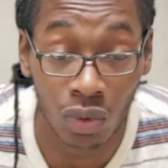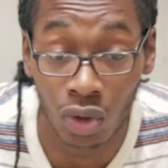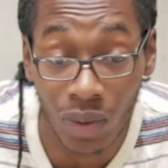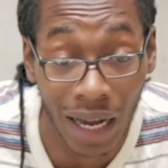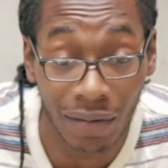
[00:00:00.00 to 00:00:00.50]

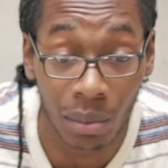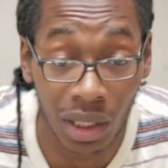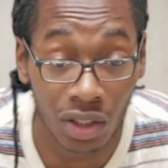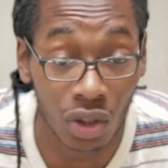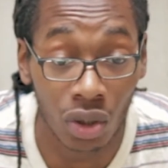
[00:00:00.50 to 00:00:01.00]
You have the
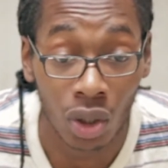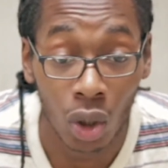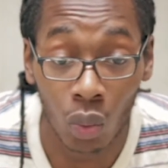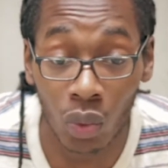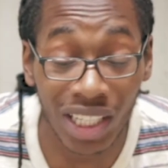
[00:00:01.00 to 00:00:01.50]
means or
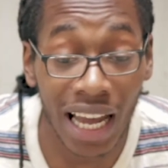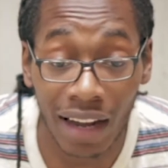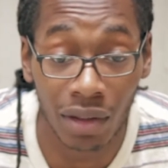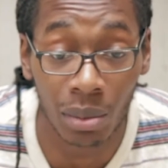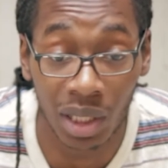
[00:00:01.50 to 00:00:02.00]
we
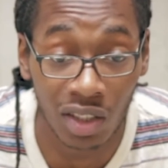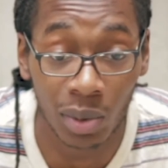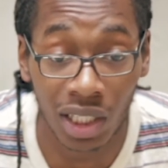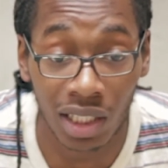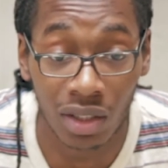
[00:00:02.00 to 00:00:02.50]
have the means
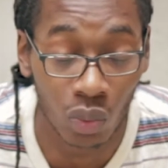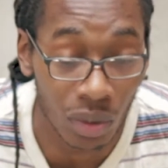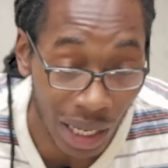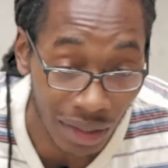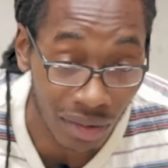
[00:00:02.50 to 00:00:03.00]
because
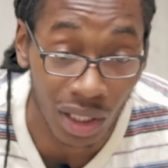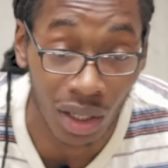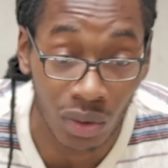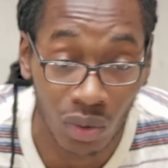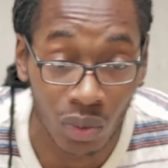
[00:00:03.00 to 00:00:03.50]
we make
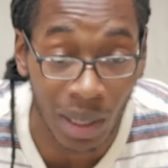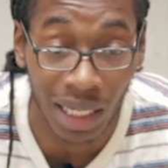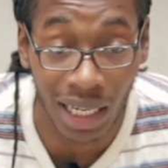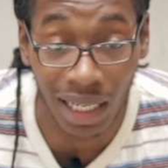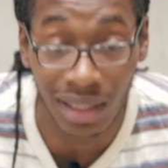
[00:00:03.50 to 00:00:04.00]
videos, we
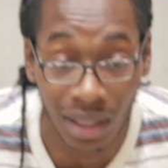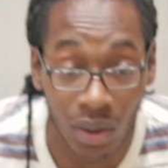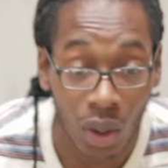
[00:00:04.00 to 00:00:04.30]
make content,